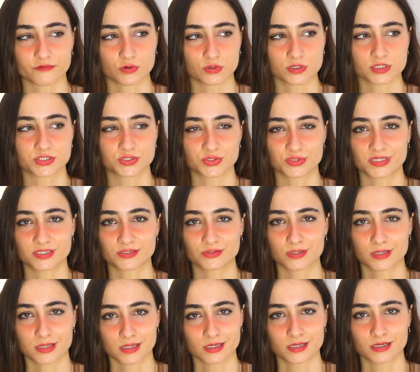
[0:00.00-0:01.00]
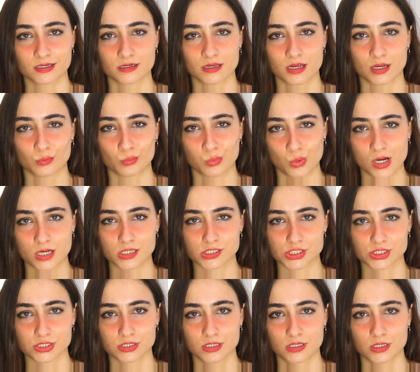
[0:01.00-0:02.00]
course, you need to clean and
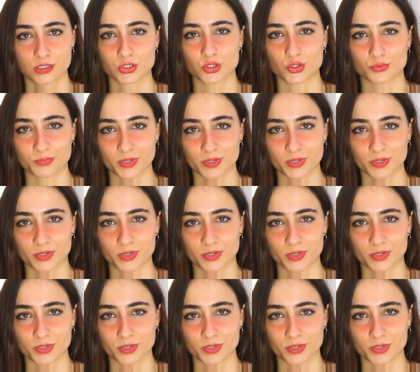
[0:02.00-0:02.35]
wash your